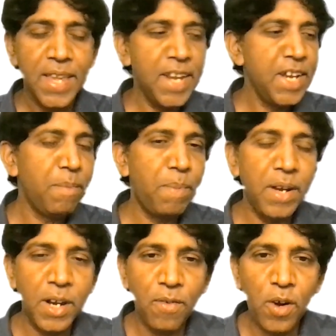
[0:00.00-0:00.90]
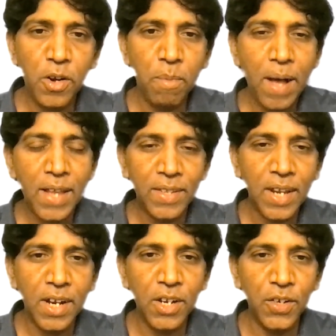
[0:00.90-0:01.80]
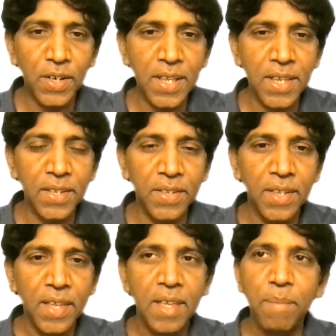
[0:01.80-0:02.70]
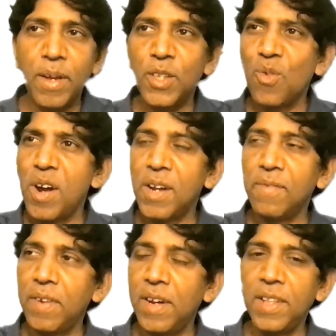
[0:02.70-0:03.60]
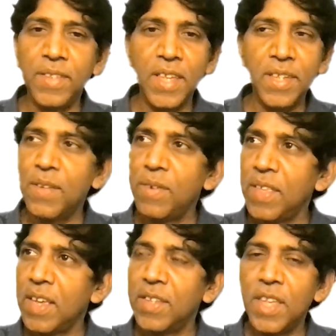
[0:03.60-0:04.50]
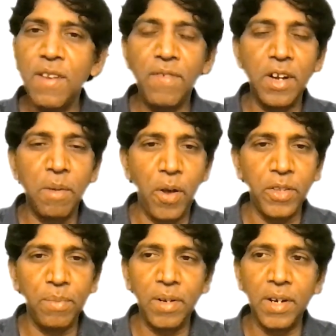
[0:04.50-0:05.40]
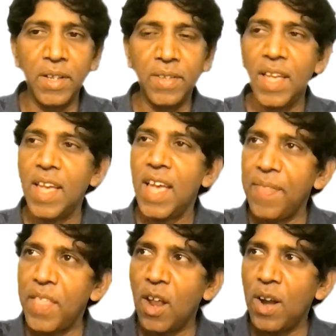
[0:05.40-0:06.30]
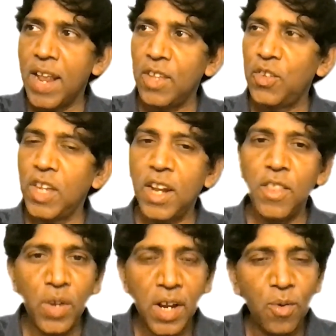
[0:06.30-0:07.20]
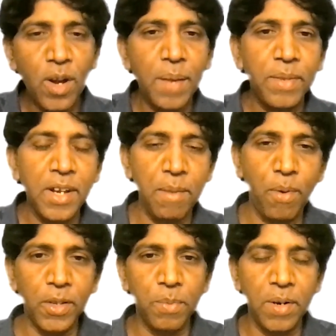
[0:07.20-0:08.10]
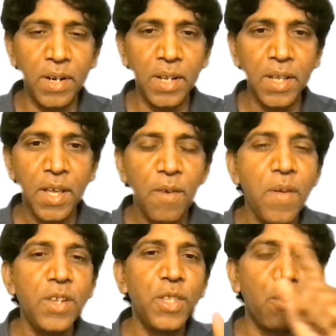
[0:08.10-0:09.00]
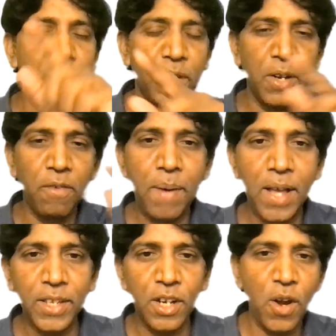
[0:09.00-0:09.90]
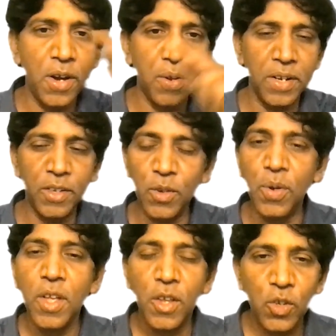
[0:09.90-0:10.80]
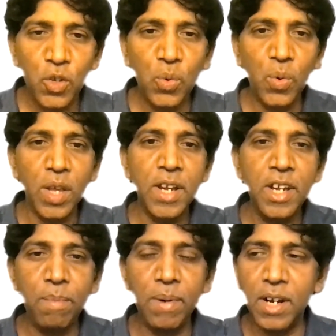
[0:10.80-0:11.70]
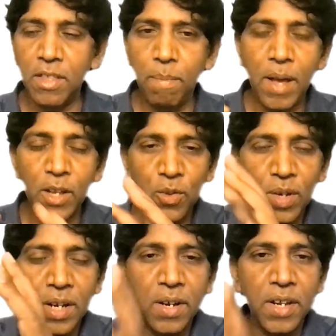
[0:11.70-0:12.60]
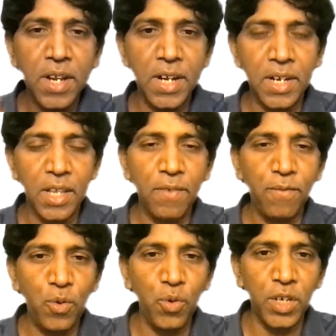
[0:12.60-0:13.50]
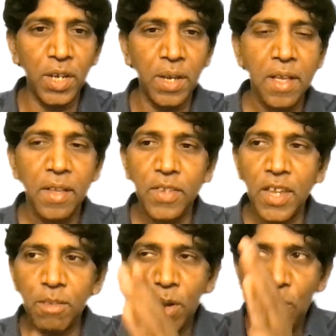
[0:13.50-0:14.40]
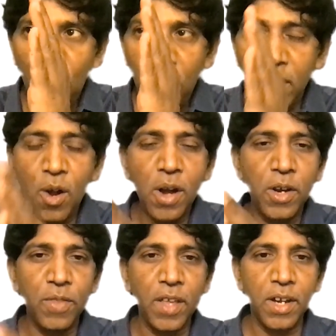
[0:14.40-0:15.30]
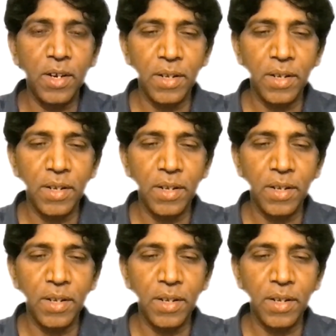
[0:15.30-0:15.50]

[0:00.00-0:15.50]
independent of what your past condition is, because quantum field says everything is infinite possibilities and they're all energy and you can collapse any possibility. Where is the question of past on to it? So you, independent of the past, you can create a future just by holding on to that